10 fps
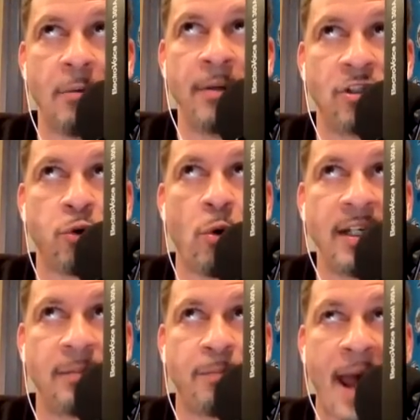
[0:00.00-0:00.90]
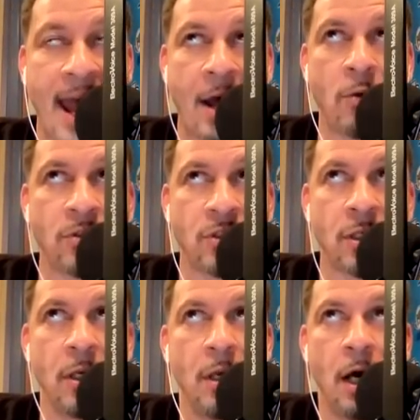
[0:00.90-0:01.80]
he'll be twenty pounds
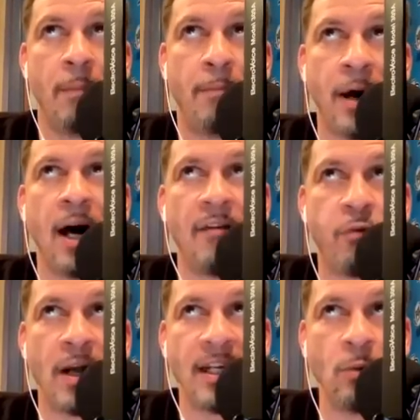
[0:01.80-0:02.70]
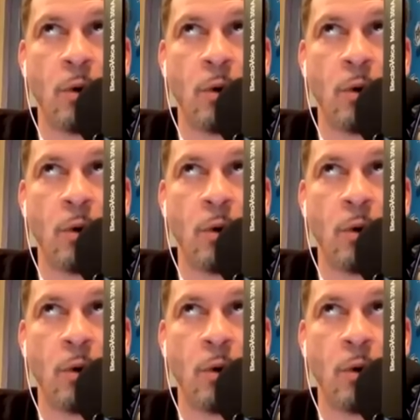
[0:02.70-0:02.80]
above what he